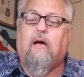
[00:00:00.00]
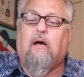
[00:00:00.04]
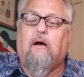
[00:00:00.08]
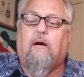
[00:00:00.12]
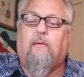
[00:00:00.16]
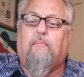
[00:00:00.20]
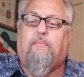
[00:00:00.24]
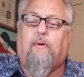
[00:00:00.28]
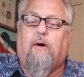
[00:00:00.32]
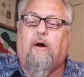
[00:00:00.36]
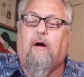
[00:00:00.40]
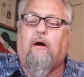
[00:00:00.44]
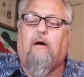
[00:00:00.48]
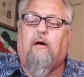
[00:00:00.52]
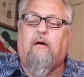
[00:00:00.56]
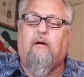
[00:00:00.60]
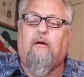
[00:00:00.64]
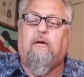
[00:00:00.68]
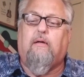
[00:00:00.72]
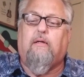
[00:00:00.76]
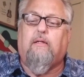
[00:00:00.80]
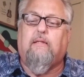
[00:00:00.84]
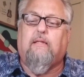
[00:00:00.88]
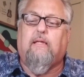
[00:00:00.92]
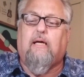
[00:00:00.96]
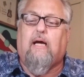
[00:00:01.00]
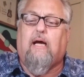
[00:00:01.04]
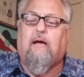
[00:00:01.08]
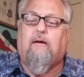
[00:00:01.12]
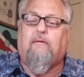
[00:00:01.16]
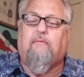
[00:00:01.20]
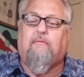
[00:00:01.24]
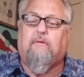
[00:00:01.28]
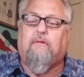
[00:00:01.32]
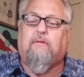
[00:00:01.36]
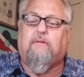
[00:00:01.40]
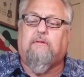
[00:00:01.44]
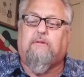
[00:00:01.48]
A pardon
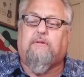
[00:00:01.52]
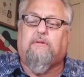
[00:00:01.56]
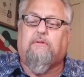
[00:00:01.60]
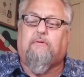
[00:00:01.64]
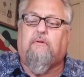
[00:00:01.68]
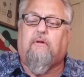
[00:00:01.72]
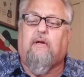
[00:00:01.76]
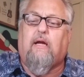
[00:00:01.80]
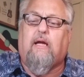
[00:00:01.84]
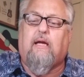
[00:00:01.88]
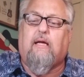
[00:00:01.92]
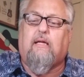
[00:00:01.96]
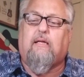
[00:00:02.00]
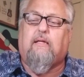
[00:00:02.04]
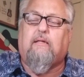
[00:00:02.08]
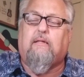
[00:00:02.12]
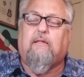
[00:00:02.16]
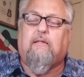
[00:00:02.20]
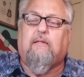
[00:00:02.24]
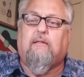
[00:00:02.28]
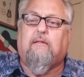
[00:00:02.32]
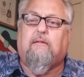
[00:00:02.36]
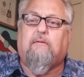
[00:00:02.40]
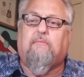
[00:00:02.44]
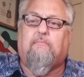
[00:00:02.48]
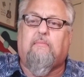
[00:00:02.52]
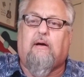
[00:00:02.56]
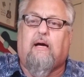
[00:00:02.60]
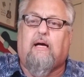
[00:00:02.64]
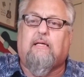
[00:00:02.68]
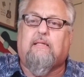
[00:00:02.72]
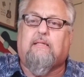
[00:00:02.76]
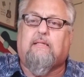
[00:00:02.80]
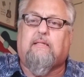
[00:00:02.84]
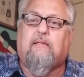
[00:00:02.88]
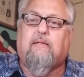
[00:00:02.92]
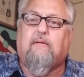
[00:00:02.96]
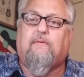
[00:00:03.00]
I was granted,
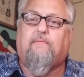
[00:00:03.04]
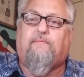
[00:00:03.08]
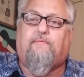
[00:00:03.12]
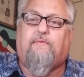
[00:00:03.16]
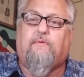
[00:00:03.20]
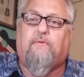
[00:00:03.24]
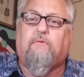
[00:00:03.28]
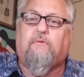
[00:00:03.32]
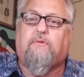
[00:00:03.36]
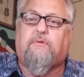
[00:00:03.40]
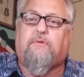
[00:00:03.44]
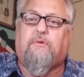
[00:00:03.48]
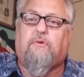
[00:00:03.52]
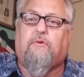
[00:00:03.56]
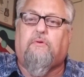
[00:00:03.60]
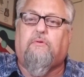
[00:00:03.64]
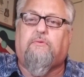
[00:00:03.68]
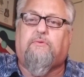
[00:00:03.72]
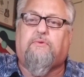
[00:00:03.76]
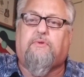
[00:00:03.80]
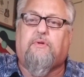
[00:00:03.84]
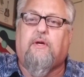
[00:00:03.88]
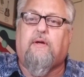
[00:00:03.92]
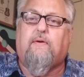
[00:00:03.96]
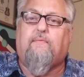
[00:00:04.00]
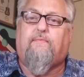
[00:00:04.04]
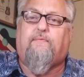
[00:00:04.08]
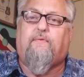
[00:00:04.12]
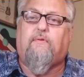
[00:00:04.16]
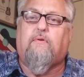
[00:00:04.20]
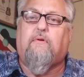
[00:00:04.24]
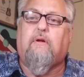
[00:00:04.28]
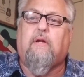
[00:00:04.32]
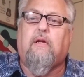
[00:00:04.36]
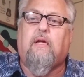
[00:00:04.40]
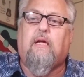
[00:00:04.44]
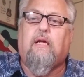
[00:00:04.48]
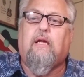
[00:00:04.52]
my sinful soul set
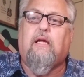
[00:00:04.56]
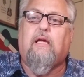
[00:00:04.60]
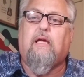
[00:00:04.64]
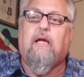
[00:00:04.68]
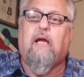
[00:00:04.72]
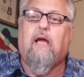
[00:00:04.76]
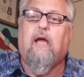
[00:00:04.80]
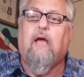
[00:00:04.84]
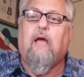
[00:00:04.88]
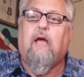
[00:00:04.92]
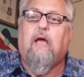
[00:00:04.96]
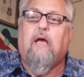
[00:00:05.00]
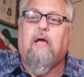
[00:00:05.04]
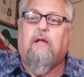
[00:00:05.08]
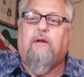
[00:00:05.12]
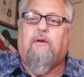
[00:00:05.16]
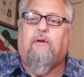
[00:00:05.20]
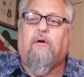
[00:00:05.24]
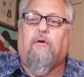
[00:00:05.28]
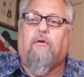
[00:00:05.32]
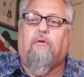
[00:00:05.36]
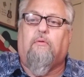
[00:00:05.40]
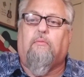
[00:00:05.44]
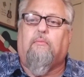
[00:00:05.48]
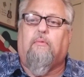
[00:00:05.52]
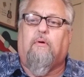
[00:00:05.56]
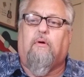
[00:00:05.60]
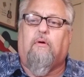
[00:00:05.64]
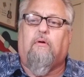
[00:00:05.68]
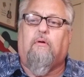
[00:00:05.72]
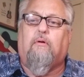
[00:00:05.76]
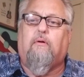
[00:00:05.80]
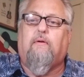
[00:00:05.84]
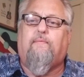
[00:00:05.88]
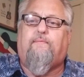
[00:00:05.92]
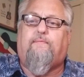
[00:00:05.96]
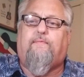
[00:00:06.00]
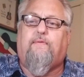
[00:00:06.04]
free. No
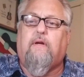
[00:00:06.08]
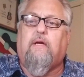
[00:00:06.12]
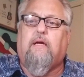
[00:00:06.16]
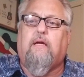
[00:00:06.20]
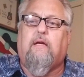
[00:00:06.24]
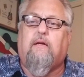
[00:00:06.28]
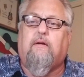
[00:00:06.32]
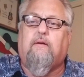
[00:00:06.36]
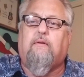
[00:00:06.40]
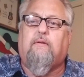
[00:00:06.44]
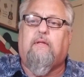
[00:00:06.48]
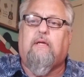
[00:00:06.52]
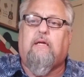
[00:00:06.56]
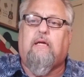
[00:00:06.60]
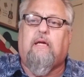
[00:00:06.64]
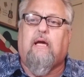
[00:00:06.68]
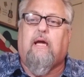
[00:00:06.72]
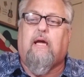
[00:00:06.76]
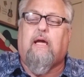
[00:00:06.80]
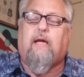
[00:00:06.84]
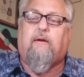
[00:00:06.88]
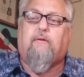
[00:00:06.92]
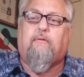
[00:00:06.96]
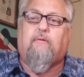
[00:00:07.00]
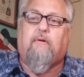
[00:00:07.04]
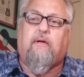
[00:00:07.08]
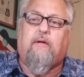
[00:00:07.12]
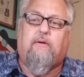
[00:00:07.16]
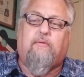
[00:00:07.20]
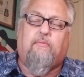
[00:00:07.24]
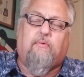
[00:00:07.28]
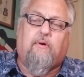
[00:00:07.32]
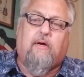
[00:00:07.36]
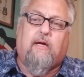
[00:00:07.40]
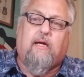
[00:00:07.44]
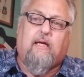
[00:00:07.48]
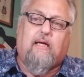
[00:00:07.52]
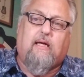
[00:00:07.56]
more to fear the angry
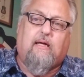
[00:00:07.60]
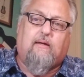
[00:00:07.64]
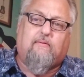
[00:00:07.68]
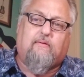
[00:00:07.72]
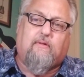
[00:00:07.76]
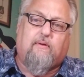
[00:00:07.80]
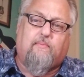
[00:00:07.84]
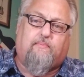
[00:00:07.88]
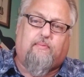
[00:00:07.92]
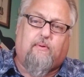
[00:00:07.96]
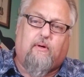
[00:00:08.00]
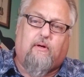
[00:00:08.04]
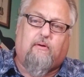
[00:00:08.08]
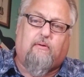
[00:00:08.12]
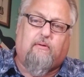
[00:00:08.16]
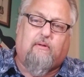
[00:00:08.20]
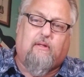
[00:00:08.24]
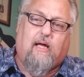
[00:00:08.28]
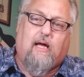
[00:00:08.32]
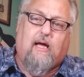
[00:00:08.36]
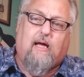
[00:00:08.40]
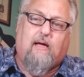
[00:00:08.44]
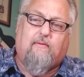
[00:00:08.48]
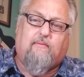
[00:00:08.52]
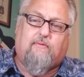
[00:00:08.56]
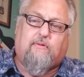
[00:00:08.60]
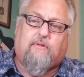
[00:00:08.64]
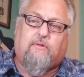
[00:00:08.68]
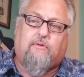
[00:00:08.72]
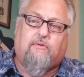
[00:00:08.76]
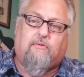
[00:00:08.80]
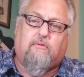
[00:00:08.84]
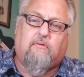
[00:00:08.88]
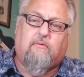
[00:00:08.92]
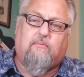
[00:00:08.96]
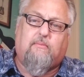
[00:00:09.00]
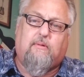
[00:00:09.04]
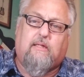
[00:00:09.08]
waves upon life's
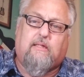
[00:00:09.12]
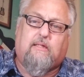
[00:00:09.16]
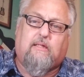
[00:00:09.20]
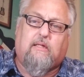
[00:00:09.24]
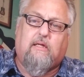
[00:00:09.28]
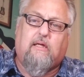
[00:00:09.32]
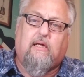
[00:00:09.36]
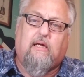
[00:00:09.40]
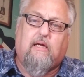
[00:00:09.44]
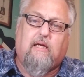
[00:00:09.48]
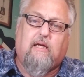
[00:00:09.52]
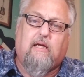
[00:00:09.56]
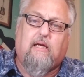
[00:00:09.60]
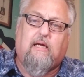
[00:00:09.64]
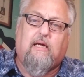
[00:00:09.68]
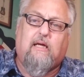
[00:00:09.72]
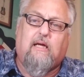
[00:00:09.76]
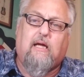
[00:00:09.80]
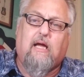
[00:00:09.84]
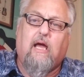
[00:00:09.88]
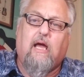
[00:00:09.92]
stormy sea.